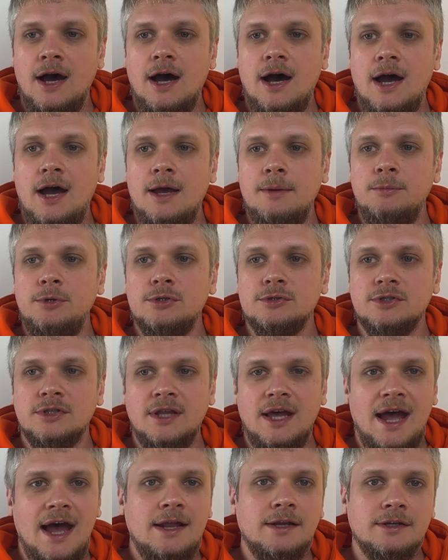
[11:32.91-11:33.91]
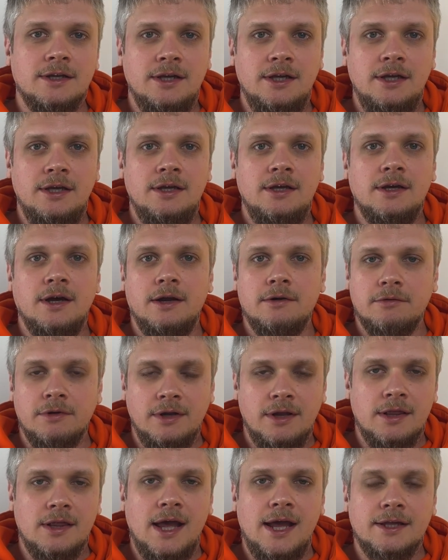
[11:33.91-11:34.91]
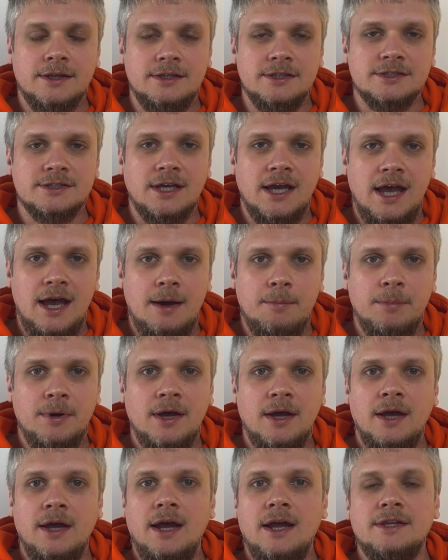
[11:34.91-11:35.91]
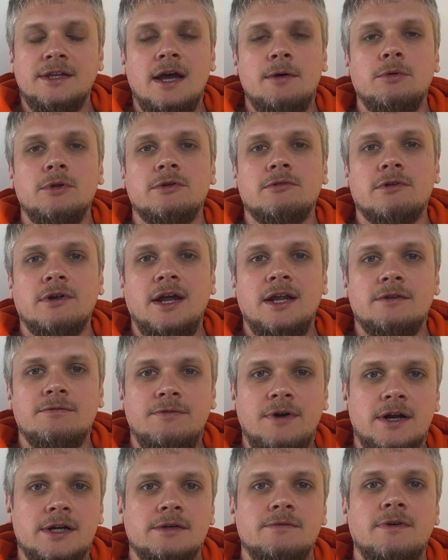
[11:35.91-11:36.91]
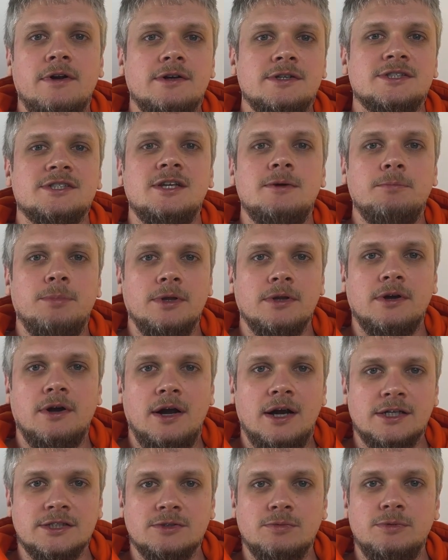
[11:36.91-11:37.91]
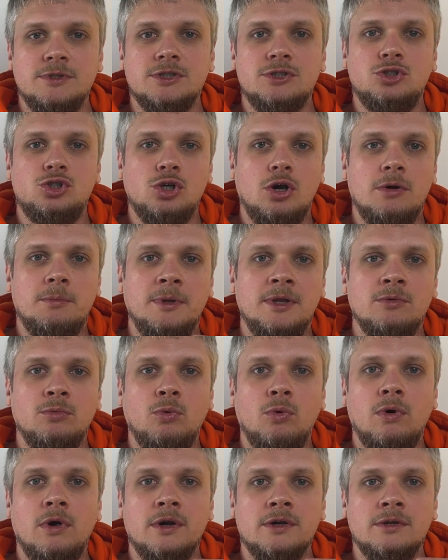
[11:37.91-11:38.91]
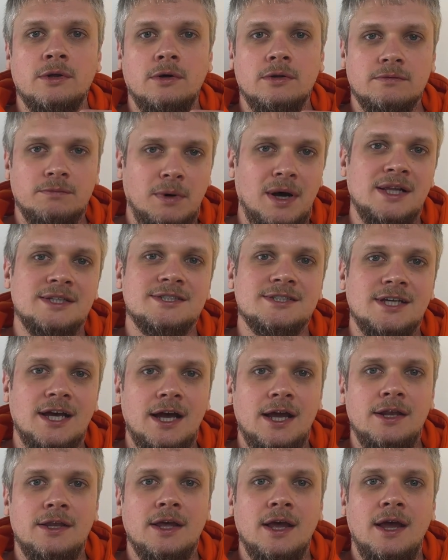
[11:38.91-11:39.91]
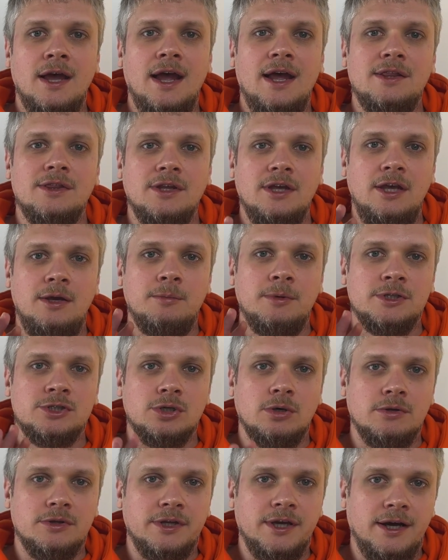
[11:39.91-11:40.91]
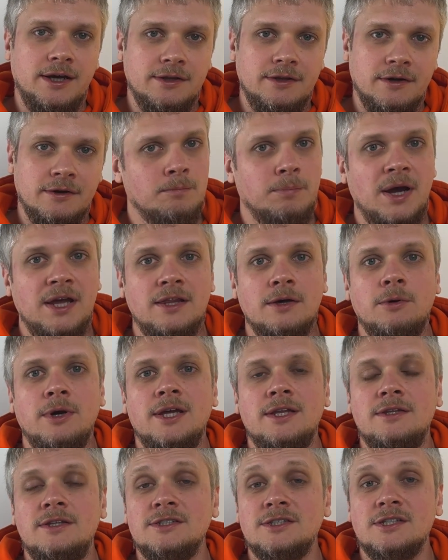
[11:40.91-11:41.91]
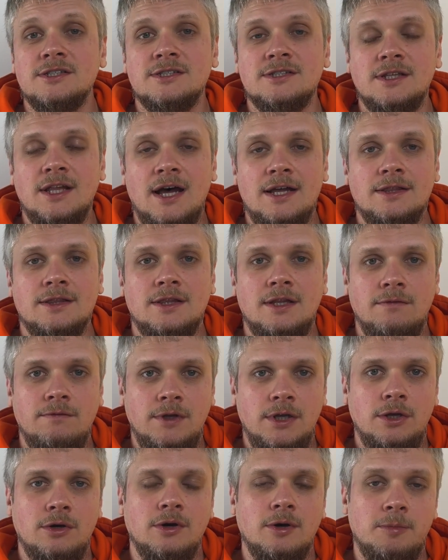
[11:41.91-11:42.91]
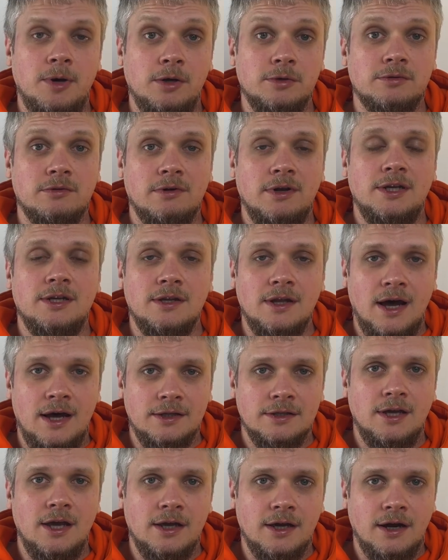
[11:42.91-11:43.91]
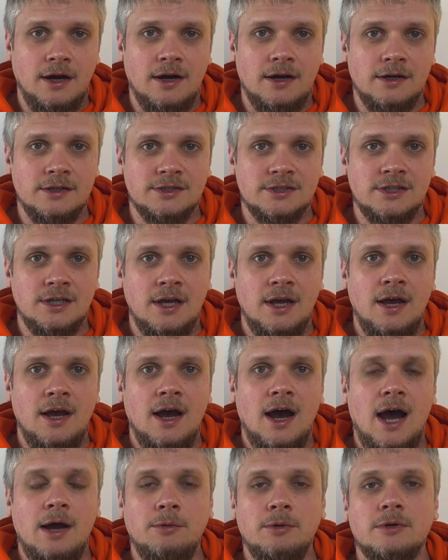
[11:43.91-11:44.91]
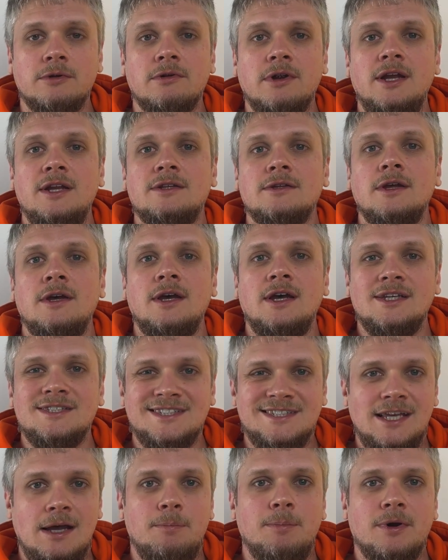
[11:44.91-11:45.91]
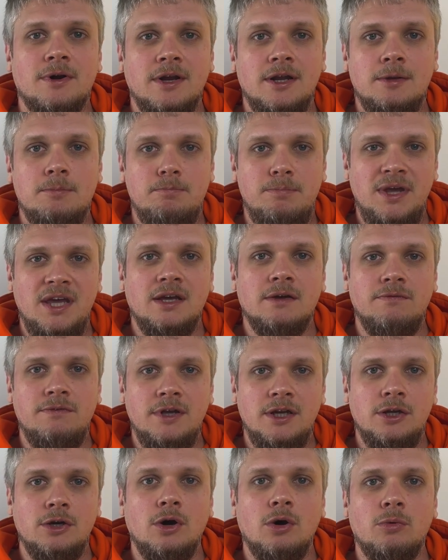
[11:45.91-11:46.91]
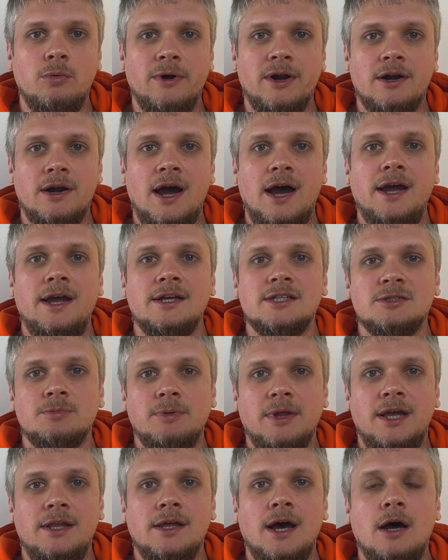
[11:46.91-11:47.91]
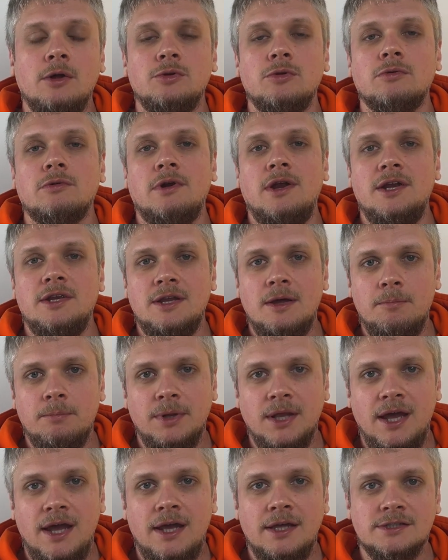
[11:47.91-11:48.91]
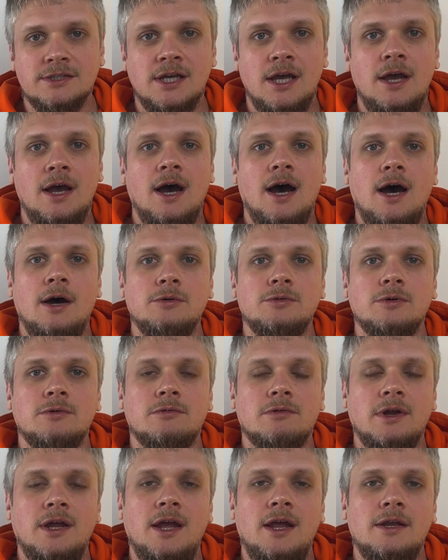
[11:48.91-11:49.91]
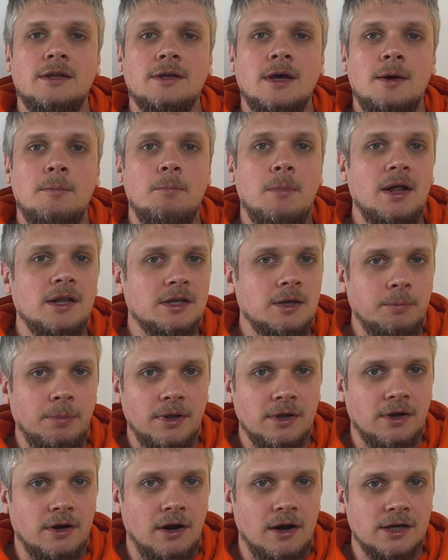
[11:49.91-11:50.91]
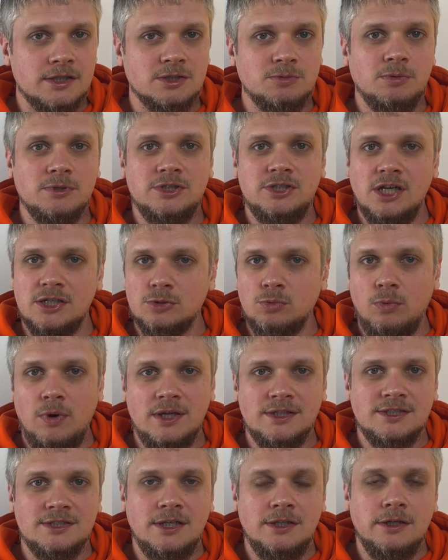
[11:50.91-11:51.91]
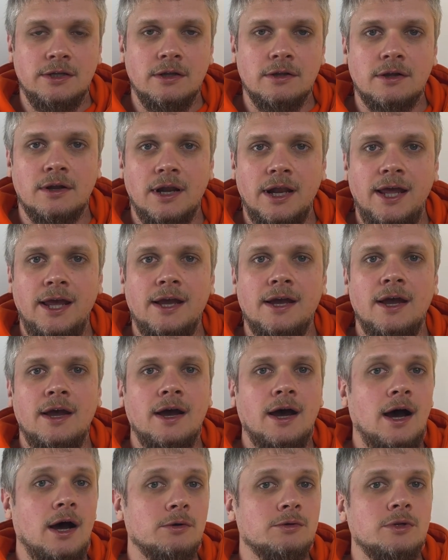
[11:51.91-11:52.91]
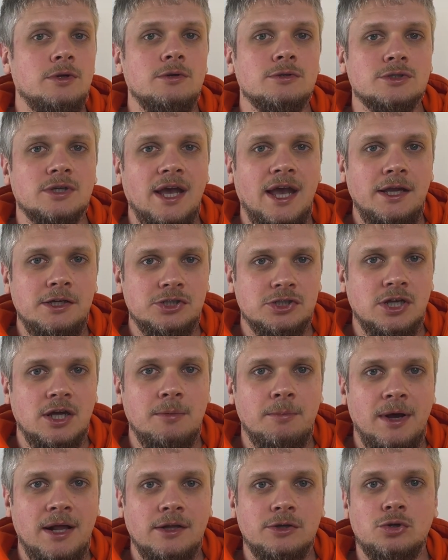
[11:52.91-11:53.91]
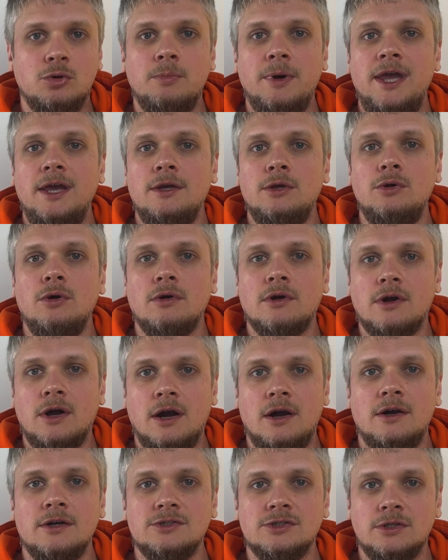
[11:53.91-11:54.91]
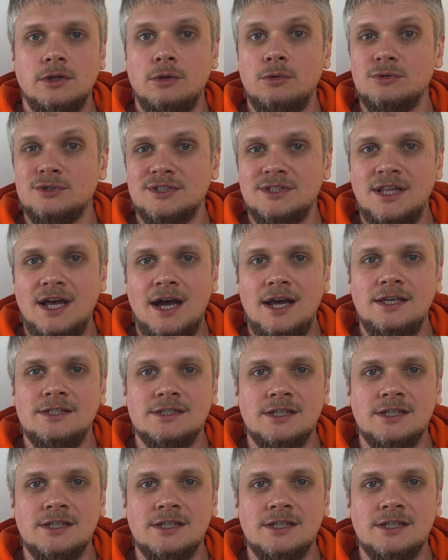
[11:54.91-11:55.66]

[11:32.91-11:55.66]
I'm using Anki, I really like this app, and I will create very simple cards with German word on one side and image on the other. By the way, this is not the video about creating Anki cards. I will create a separate big video where I explain how to create templates, how to create multiple cards with just one single click, how to use HTML to make your cards look nice.